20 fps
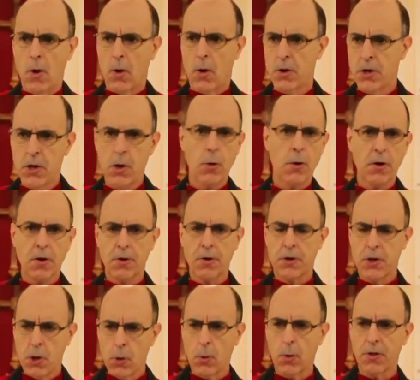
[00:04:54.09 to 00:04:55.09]

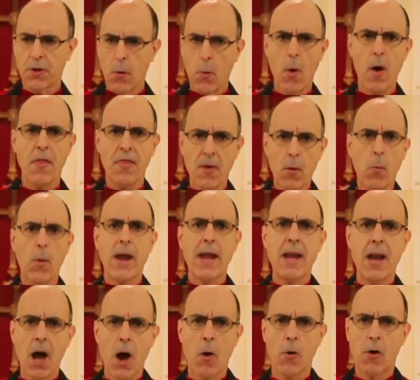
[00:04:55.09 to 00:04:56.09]
You are the one that we
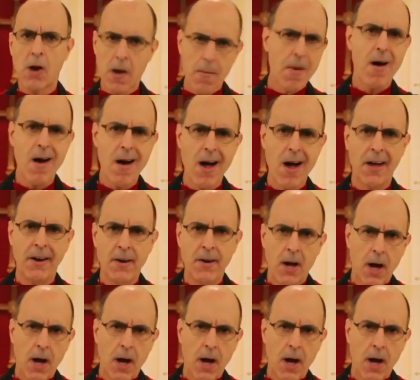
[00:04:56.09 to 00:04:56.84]
know. Come on.